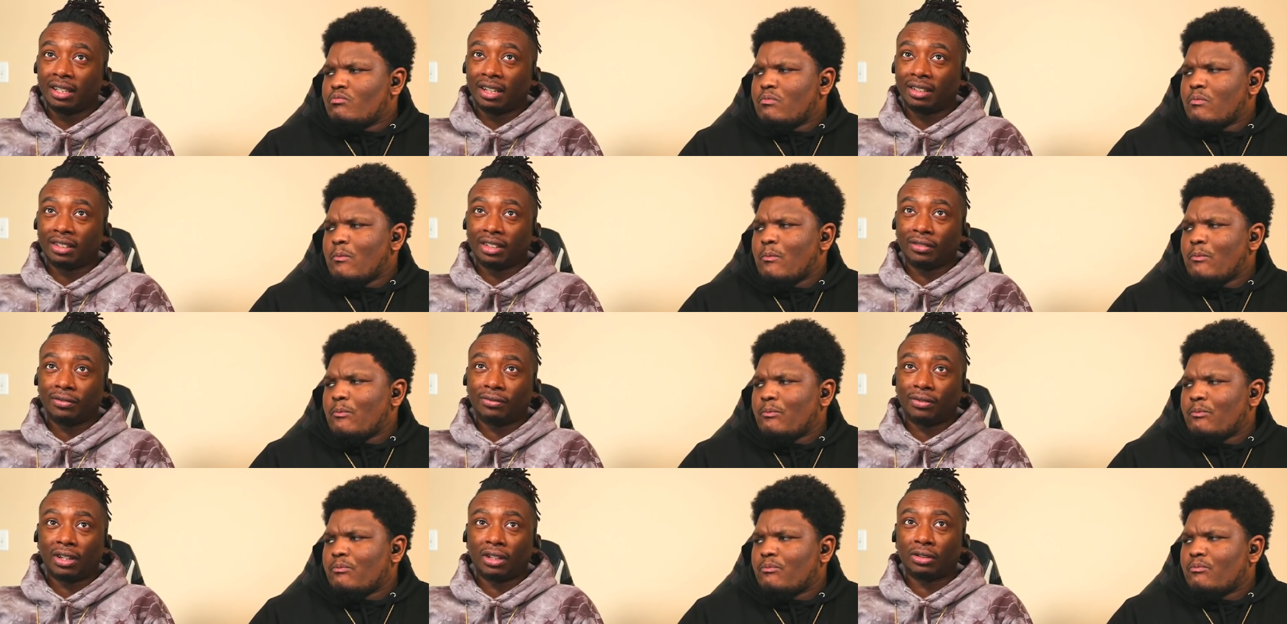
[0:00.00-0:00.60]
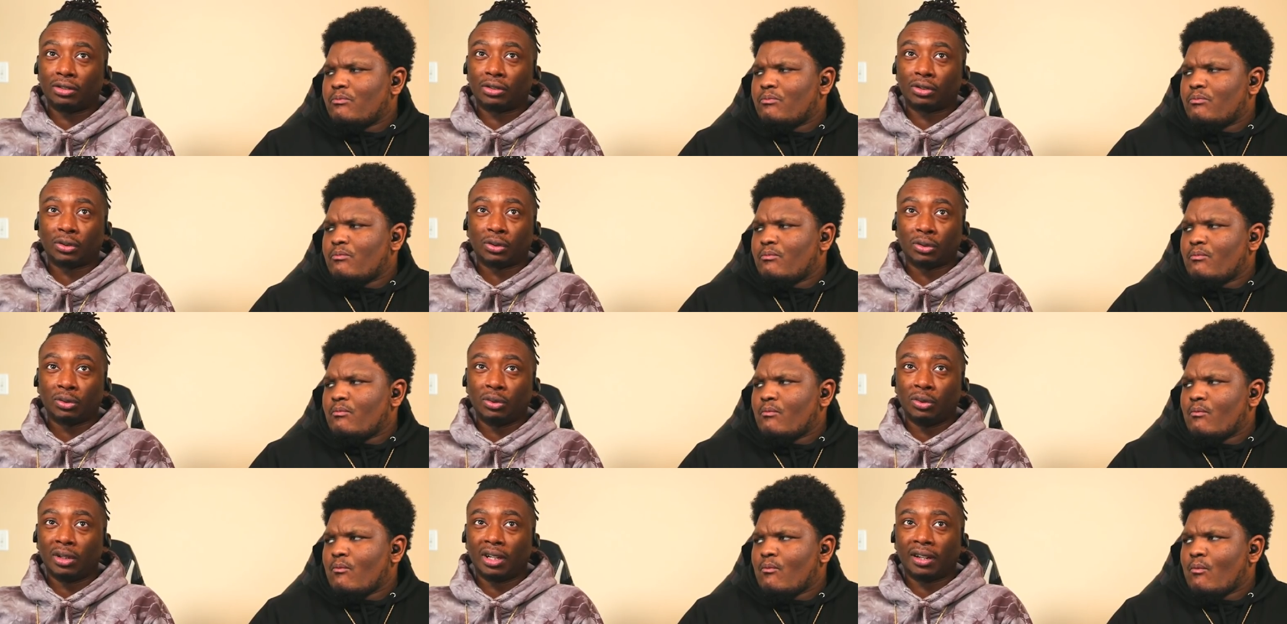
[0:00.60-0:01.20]
Speaker 1: I didn't follow
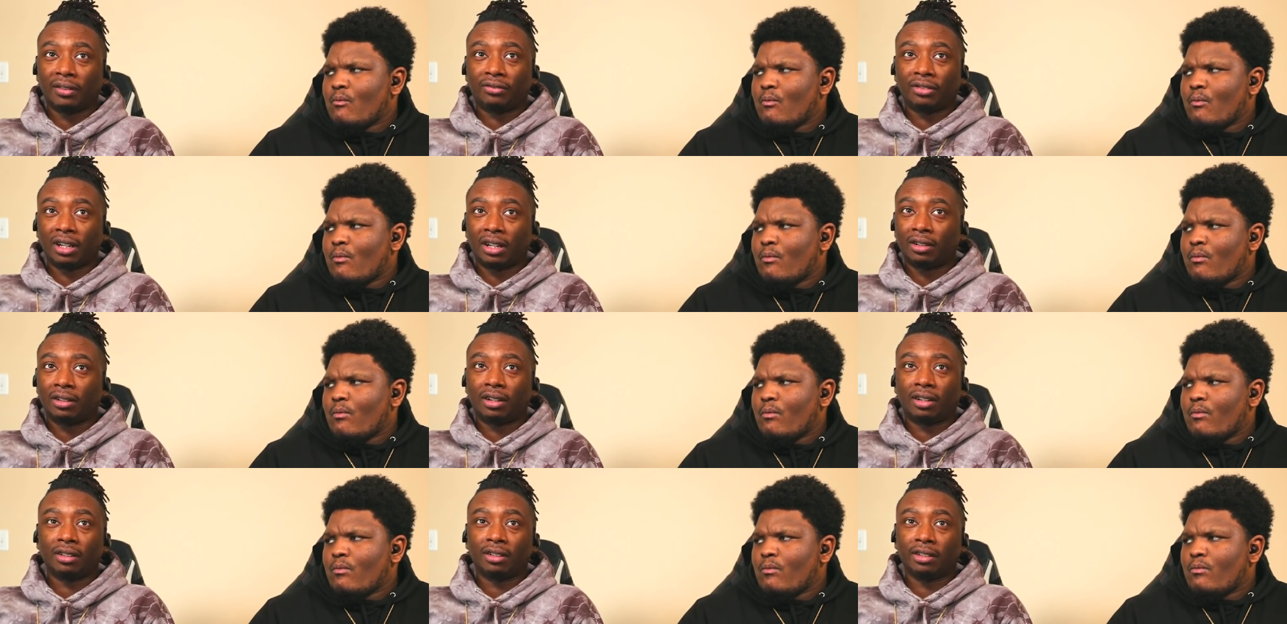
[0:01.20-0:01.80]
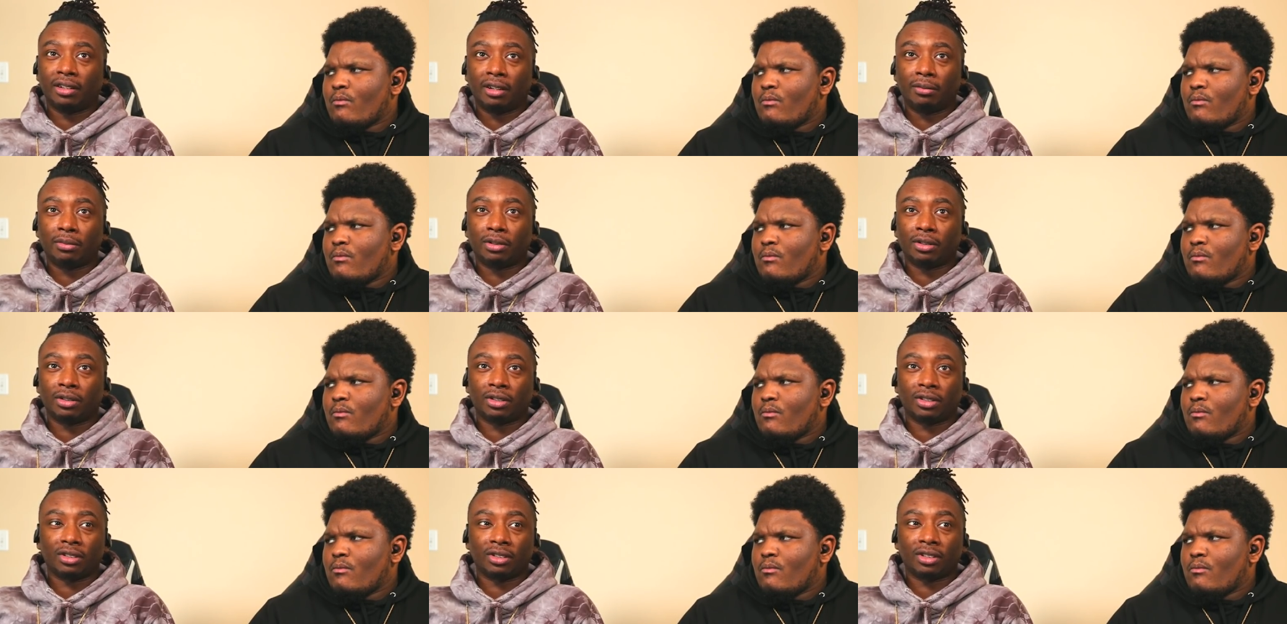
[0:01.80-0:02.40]
through when I found all the
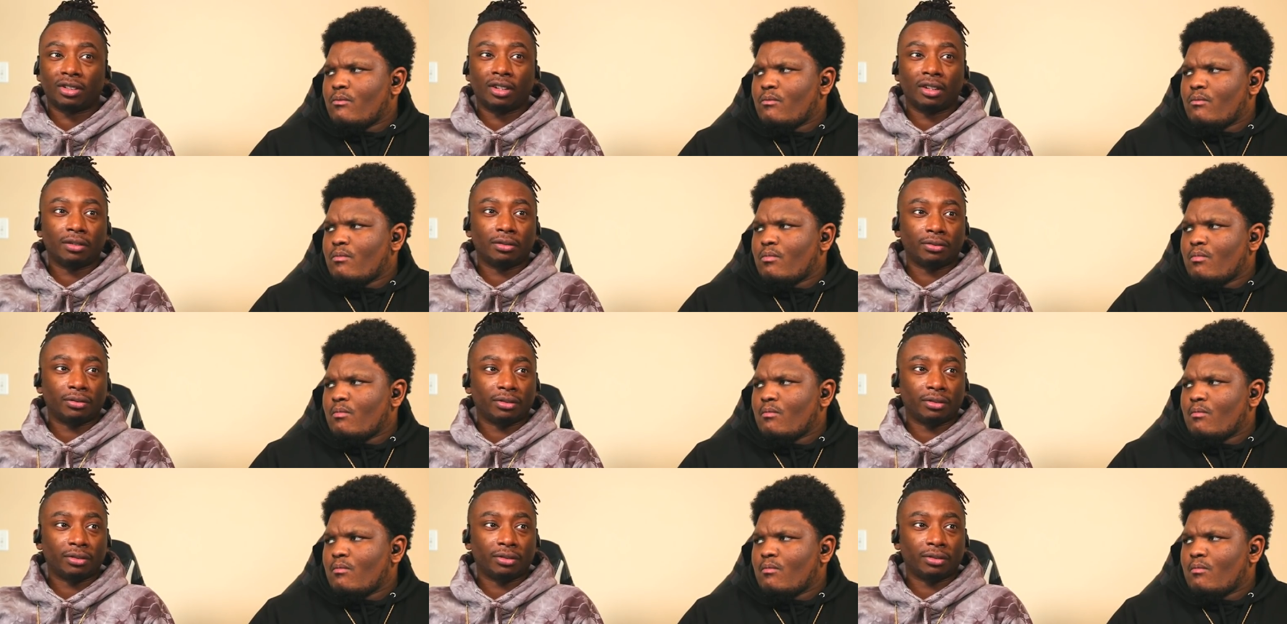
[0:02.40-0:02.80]
numbers and stuff